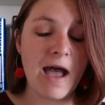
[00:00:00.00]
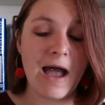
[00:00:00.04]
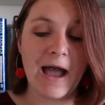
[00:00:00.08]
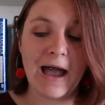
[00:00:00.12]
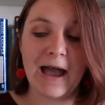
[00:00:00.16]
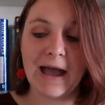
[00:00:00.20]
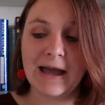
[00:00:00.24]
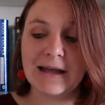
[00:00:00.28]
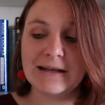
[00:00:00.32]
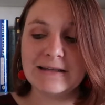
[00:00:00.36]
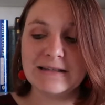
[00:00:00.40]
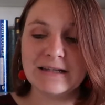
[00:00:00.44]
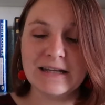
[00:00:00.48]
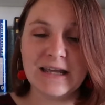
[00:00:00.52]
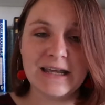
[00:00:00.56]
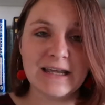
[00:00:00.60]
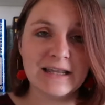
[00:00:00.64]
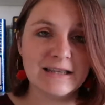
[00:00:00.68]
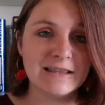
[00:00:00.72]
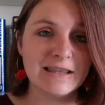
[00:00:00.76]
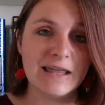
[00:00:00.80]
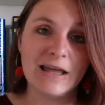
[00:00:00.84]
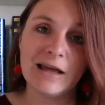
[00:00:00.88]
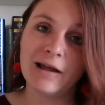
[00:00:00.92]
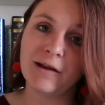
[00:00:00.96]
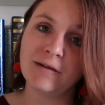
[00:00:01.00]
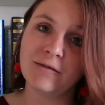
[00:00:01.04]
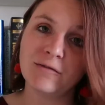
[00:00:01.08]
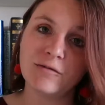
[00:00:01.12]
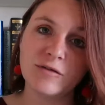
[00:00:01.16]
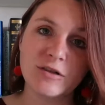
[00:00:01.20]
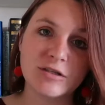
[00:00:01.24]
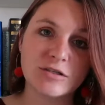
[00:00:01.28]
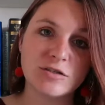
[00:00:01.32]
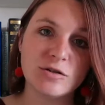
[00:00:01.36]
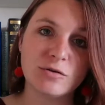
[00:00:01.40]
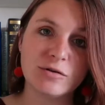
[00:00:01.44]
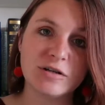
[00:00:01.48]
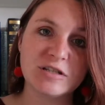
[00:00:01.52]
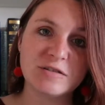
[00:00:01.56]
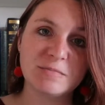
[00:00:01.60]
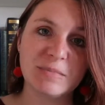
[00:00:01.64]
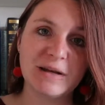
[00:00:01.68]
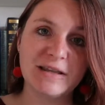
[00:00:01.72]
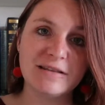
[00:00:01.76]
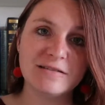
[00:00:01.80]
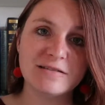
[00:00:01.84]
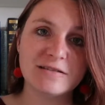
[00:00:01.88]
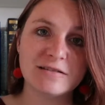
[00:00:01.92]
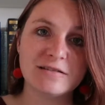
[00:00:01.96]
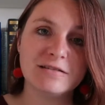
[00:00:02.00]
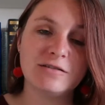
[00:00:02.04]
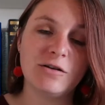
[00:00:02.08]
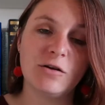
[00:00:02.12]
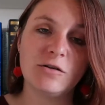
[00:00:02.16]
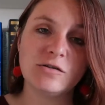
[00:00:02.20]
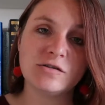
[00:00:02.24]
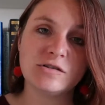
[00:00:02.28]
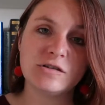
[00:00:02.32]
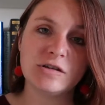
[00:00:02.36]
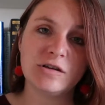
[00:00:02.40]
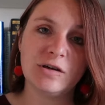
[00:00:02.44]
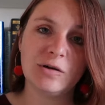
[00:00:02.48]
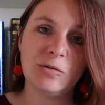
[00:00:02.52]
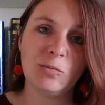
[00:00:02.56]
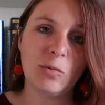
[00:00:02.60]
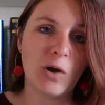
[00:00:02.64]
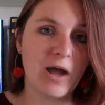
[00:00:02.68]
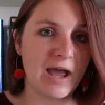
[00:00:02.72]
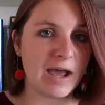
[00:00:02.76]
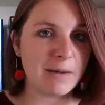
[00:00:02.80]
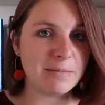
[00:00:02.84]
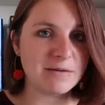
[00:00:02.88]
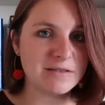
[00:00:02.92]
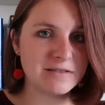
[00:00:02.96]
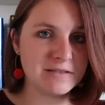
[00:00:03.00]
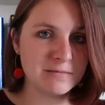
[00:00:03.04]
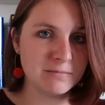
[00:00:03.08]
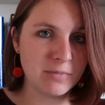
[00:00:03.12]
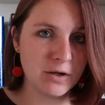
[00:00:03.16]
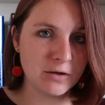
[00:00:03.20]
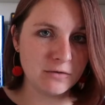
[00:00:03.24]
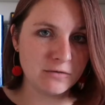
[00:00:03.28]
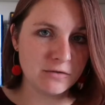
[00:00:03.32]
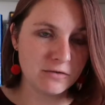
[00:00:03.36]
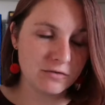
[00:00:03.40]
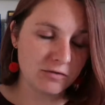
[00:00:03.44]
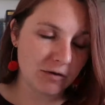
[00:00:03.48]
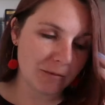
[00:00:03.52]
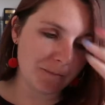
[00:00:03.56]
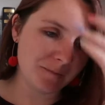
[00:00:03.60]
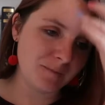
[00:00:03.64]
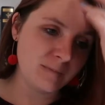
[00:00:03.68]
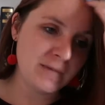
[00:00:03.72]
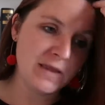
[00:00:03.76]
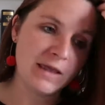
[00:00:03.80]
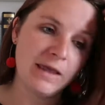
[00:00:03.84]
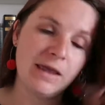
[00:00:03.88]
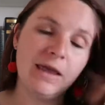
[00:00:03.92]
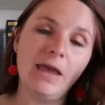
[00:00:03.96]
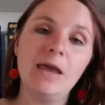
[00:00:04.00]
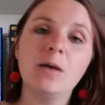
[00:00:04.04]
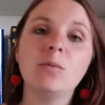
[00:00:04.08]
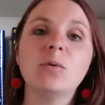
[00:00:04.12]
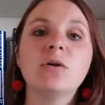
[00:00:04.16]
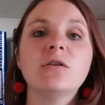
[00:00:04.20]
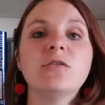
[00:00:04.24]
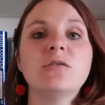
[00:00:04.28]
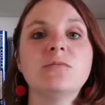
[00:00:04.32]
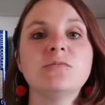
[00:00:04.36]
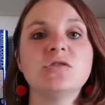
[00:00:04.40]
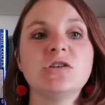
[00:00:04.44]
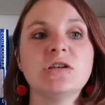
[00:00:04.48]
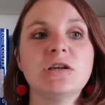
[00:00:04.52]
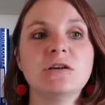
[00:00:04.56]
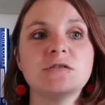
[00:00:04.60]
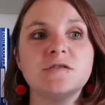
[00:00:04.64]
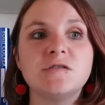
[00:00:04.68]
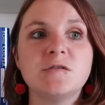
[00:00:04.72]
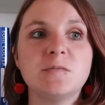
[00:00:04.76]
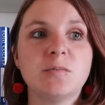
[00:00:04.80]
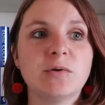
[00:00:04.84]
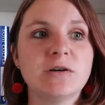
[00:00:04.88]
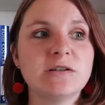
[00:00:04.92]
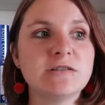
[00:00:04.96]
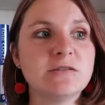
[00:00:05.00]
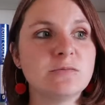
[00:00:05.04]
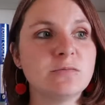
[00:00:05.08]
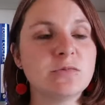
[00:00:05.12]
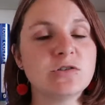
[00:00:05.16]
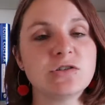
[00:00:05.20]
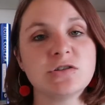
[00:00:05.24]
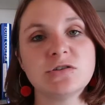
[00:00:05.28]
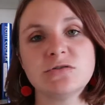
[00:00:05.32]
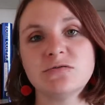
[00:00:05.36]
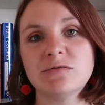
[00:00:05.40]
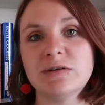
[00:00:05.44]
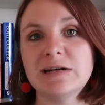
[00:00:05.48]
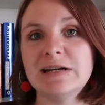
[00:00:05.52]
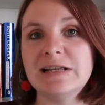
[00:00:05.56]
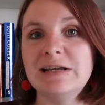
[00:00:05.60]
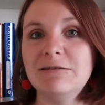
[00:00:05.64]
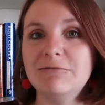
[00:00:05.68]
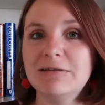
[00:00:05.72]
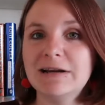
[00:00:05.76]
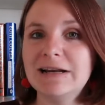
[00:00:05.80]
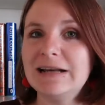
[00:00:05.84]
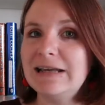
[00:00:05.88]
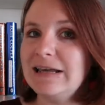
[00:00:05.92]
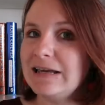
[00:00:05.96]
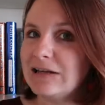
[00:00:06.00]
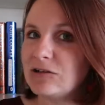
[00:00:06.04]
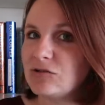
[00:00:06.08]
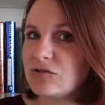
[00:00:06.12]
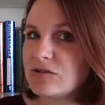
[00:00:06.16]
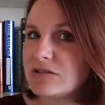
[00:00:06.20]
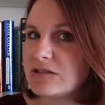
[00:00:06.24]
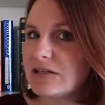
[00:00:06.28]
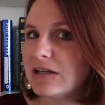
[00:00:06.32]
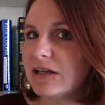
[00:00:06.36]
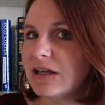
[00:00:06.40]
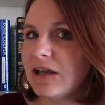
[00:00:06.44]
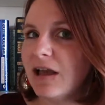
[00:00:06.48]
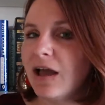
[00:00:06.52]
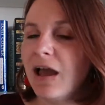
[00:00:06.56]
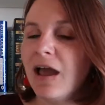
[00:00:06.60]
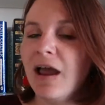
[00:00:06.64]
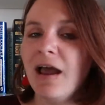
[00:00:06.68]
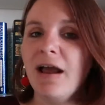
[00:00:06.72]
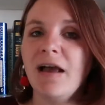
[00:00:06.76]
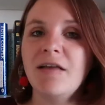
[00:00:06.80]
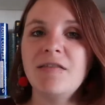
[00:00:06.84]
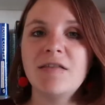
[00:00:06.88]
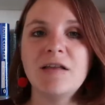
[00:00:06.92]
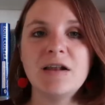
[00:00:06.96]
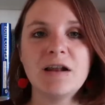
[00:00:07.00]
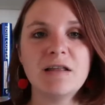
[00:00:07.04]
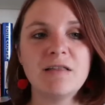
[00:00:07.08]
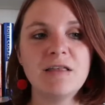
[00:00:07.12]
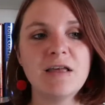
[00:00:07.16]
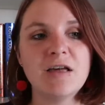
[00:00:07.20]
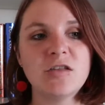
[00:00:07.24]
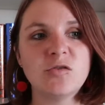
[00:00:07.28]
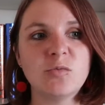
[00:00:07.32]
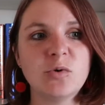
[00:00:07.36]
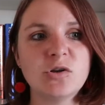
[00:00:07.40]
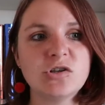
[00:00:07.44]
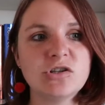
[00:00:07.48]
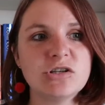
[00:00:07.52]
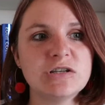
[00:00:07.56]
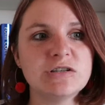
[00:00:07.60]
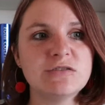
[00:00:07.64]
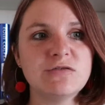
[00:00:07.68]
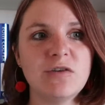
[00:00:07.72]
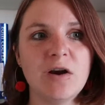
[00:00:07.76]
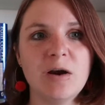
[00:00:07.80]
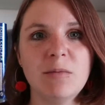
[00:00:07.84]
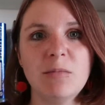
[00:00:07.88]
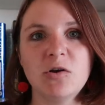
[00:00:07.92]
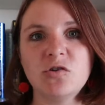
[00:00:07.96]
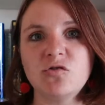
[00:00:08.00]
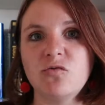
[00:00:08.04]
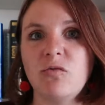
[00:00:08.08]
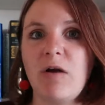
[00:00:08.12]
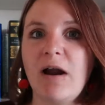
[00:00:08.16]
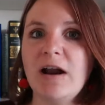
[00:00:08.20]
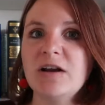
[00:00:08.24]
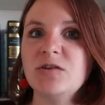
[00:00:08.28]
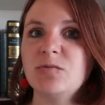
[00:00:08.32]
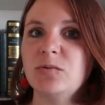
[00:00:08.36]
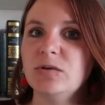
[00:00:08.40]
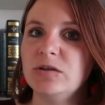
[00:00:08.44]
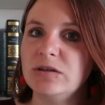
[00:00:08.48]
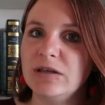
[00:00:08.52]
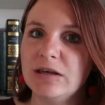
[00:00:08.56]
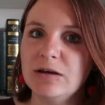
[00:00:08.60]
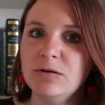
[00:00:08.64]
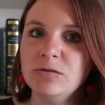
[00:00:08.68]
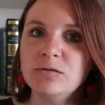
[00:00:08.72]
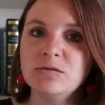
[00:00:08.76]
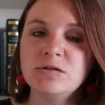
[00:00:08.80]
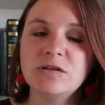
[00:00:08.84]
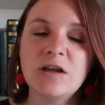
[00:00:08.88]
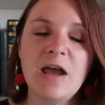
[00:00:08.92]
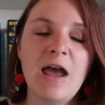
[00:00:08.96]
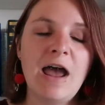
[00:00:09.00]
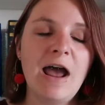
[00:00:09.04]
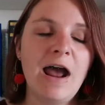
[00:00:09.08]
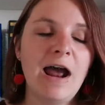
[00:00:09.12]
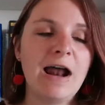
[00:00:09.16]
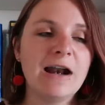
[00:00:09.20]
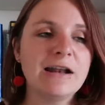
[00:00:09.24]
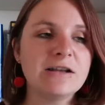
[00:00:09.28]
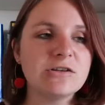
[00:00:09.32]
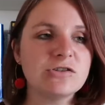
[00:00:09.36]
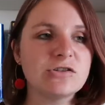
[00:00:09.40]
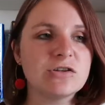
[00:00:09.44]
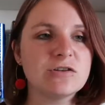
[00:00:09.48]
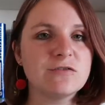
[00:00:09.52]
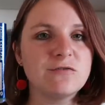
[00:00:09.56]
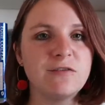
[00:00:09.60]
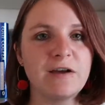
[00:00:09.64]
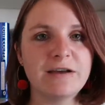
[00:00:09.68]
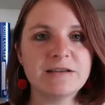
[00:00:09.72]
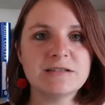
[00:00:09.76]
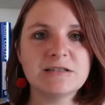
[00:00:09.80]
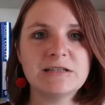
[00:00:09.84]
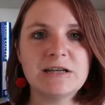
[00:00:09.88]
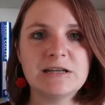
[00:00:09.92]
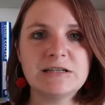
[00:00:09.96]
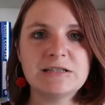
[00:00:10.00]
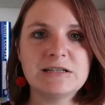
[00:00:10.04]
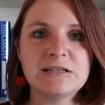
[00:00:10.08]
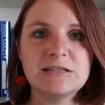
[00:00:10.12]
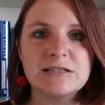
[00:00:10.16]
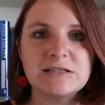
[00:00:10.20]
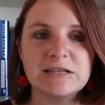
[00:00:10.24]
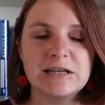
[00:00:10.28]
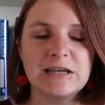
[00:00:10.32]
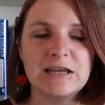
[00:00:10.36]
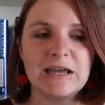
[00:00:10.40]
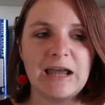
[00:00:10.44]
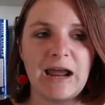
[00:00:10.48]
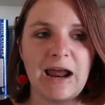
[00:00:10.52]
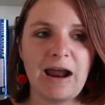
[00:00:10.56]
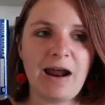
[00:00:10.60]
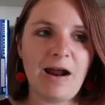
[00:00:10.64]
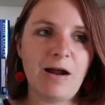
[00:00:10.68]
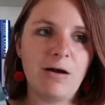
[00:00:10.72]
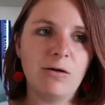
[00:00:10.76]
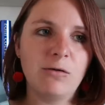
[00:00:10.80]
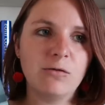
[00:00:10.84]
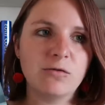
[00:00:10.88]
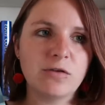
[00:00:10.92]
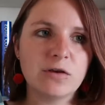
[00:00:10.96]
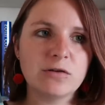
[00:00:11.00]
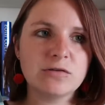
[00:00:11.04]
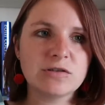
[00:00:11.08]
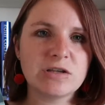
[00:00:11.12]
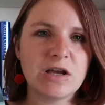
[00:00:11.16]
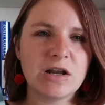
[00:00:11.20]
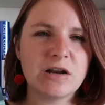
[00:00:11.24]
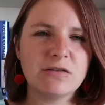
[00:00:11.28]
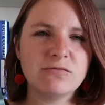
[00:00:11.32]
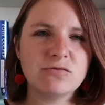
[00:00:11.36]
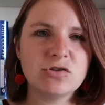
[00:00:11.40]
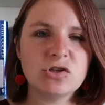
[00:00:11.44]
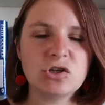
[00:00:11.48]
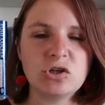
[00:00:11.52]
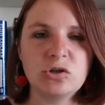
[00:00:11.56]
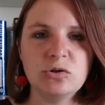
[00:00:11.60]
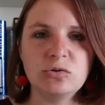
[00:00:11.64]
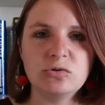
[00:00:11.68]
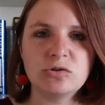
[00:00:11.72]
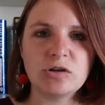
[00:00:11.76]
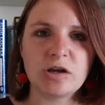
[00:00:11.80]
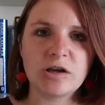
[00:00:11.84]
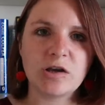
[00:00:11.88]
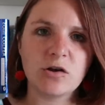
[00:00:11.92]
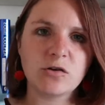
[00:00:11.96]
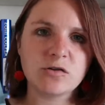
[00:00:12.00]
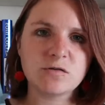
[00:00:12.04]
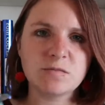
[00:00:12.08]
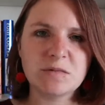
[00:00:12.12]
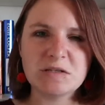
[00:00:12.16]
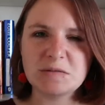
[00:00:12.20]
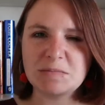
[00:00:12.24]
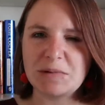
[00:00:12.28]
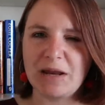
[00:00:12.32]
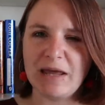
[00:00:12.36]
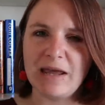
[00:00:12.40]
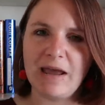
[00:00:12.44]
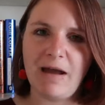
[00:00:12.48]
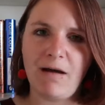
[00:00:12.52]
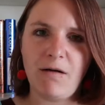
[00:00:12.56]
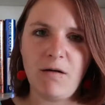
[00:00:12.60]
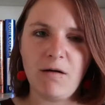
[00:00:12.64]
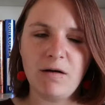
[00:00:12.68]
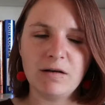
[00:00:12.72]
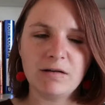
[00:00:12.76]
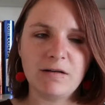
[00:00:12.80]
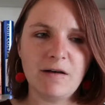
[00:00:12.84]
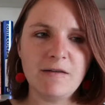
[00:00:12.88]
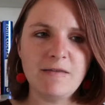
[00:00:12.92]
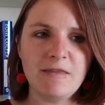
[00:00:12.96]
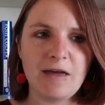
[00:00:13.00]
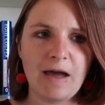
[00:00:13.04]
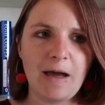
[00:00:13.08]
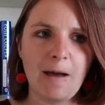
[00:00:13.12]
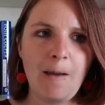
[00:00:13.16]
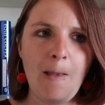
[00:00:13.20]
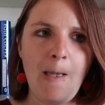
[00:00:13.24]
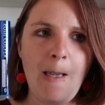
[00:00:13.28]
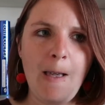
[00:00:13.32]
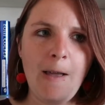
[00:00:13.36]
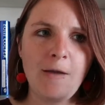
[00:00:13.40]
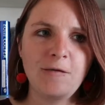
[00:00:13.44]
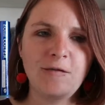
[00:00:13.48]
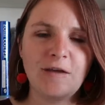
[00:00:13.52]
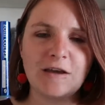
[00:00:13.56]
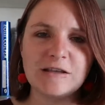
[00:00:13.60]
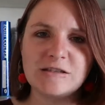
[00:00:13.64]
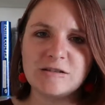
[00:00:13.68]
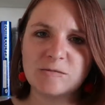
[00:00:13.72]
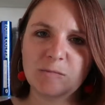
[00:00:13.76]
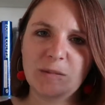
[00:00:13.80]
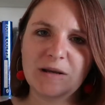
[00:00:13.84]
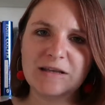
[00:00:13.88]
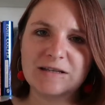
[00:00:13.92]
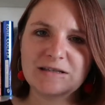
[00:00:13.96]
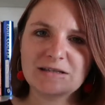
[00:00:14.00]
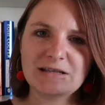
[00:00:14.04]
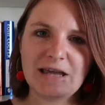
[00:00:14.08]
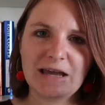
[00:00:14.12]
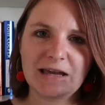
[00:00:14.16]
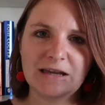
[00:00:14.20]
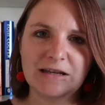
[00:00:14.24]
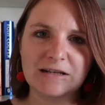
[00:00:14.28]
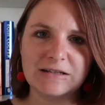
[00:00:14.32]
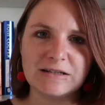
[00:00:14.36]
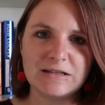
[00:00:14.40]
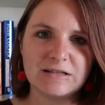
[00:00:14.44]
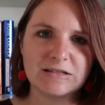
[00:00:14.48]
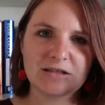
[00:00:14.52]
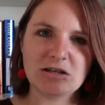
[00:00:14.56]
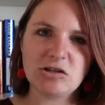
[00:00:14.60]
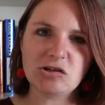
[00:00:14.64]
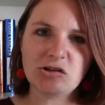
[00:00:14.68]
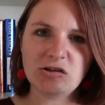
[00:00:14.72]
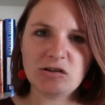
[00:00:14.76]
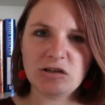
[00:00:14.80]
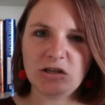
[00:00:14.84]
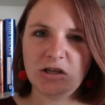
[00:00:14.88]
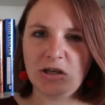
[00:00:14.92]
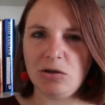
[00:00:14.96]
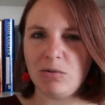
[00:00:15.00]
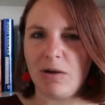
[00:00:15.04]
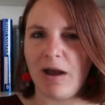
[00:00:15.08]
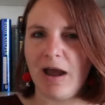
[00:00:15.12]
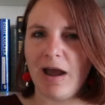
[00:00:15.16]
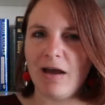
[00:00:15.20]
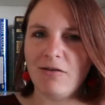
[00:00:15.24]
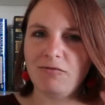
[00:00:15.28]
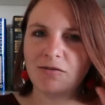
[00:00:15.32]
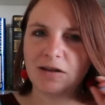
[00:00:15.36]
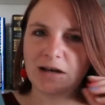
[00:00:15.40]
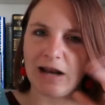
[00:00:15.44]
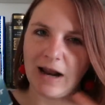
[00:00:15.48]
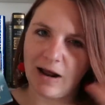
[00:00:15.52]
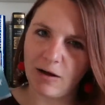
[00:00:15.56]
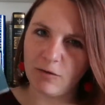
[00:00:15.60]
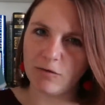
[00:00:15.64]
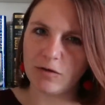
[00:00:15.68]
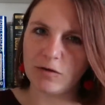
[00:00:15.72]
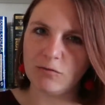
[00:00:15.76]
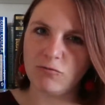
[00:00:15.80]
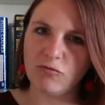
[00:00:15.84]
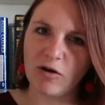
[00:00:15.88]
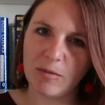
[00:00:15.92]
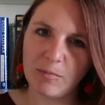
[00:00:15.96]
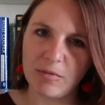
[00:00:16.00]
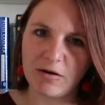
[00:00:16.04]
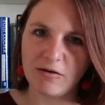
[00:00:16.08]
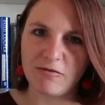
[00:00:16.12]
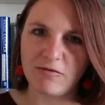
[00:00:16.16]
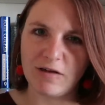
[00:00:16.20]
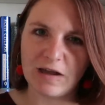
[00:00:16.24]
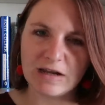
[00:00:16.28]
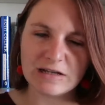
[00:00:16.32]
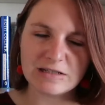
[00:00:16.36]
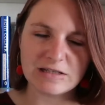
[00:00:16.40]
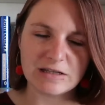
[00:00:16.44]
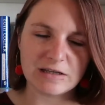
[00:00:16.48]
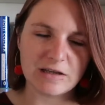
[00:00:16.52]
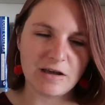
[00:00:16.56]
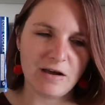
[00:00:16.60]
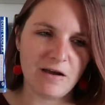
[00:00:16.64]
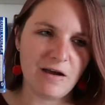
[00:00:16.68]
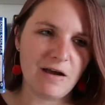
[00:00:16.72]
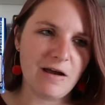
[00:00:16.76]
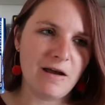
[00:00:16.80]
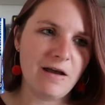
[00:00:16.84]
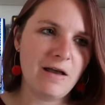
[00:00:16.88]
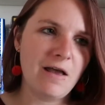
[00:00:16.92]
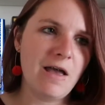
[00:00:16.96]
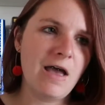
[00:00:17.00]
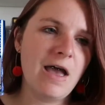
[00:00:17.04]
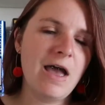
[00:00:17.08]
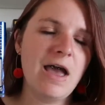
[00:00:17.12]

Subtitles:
And it then the story splits onto what happens in both of them. In one of them she goes to prison, which is really interesting, and then in the other one she's very much racked with guilt. And it's just fascinating seeing how those kind of two dichotomies play out, and like that split second decision that you have and how the ripple effects occur.